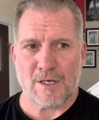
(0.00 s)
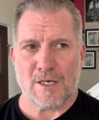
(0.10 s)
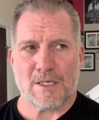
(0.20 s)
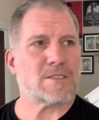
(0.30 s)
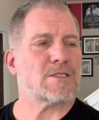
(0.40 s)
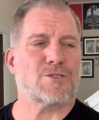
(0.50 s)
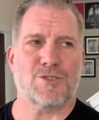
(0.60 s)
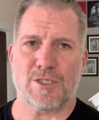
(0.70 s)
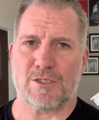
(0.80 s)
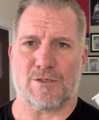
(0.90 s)
It's like
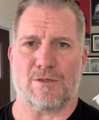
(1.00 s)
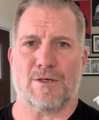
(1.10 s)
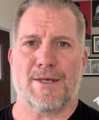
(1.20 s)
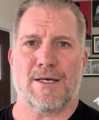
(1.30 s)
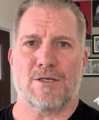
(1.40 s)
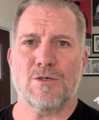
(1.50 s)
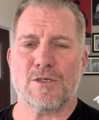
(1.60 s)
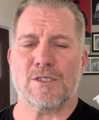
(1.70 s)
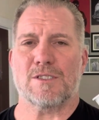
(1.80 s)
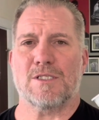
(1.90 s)
jujitsu. You
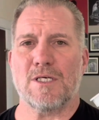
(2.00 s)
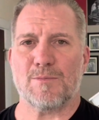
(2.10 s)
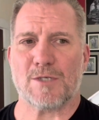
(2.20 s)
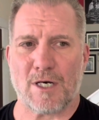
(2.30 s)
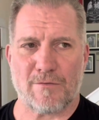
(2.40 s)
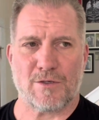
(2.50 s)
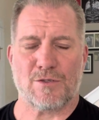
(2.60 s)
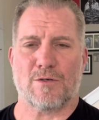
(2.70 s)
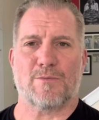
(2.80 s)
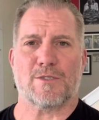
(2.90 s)
can deep dive
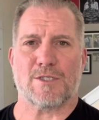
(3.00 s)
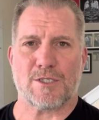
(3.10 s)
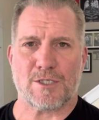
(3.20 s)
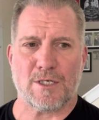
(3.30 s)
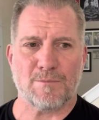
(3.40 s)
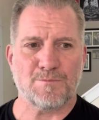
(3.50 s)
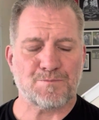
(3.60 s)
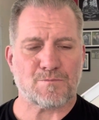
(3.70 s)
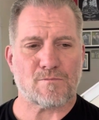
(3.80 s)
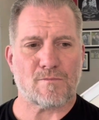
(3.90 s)
into a position
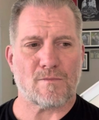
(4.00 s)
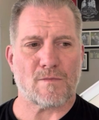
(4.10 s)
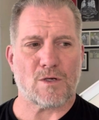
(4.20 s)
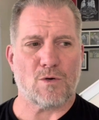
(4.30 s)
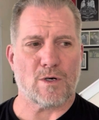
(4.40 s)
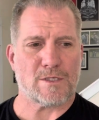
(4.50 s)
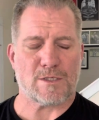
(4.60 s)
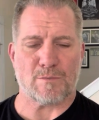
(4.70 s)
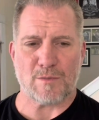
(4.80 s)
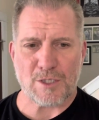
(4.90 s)
or a
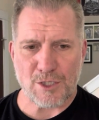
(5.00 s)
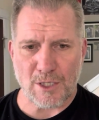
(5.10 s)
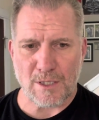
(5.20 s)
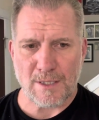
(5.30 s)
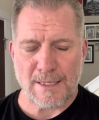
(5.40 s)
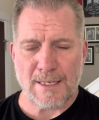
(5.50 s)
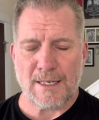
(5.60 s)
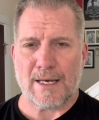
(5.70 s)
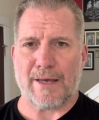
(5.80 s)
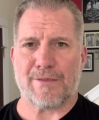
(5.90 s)
submission
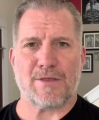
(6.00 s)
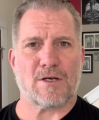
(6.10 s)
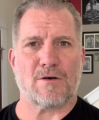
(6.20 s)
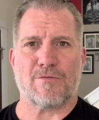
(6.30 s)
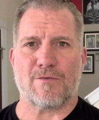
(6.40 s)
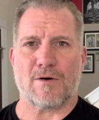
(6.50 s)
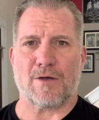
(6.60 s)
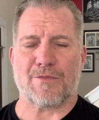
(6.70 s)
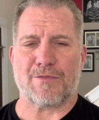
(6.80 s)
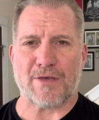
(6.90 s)
and think of
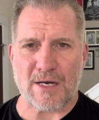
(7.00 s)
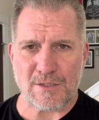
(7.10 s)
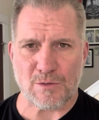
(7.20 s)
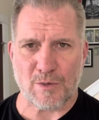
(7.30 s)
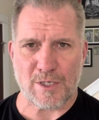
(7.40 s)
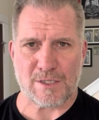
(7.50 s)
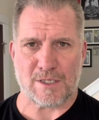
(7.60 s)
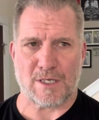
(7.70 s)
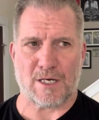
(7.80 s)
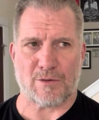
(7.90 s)
1,000 ways to
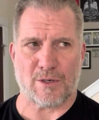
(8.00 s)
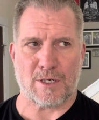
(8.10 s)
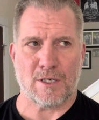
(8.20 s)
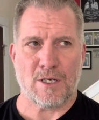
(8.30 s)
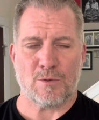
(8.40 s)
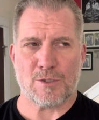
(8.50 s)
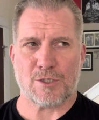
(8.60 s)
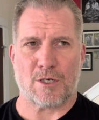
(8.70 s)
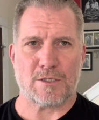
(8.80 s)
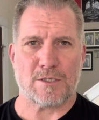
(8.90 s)
counter it, which
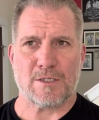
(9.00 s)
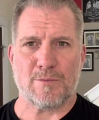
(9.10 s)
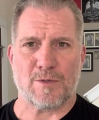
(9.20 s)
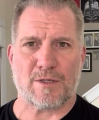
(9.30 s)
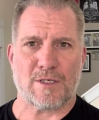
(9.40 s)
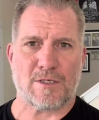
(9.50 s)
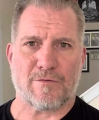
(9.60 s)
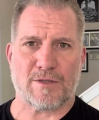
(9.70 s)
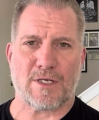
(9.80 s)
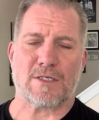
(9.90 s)
causes them to think of
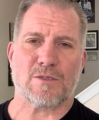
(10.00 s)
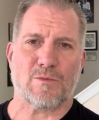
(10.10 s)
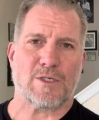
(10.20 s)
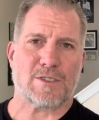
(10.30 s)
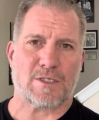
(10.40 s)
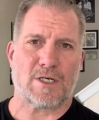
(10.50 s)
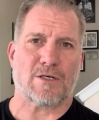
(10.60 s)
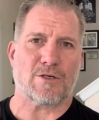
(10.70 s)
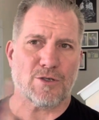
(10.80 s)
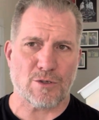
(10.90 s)
1,000 ways to
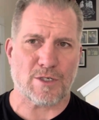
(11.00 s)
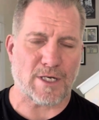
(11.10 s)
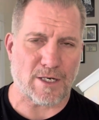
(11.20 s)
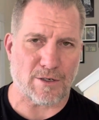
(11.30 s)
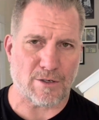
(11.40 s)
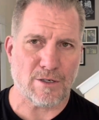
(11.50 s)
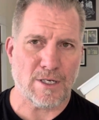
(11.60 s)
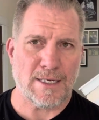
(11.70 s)
counter your counter.